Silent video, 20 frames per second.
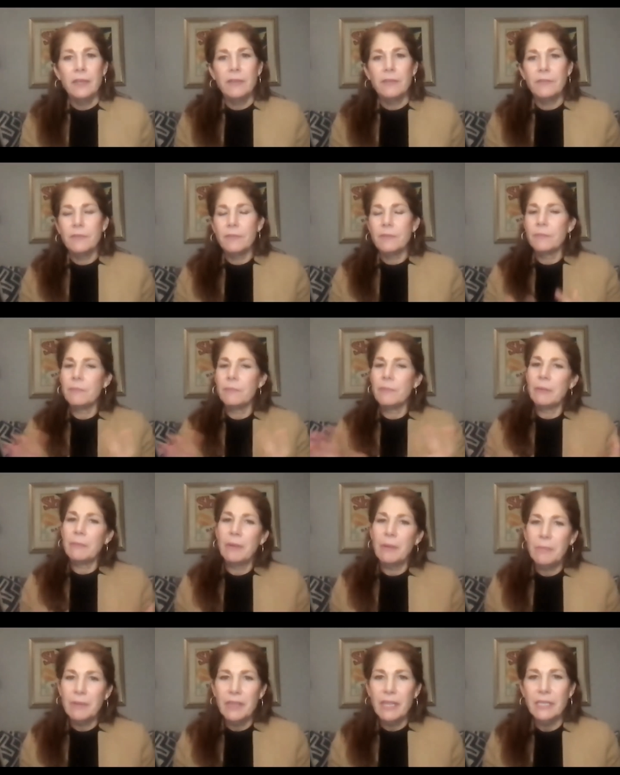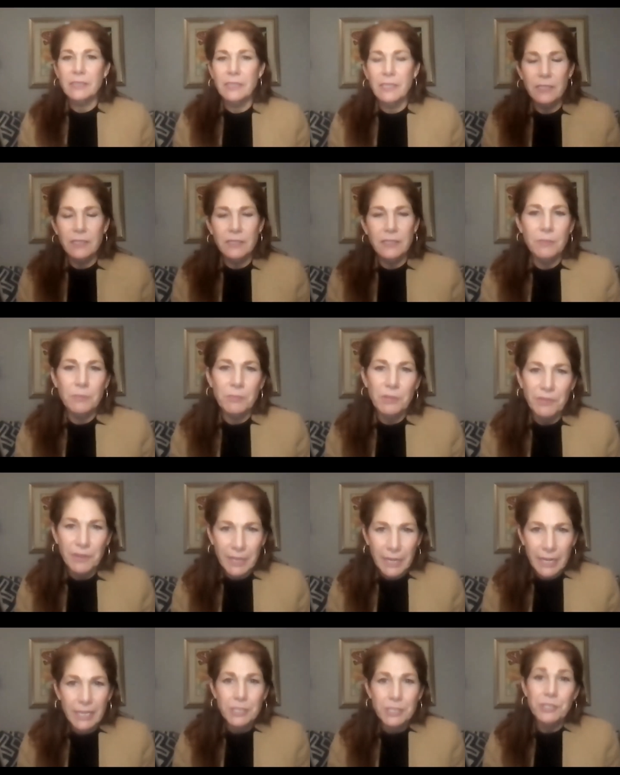Mm, uh, maybe that's a
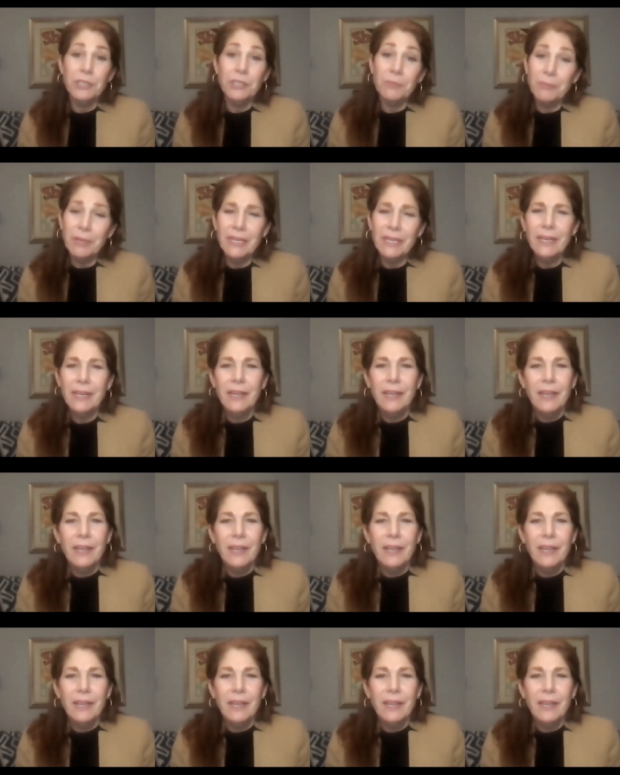simplification, but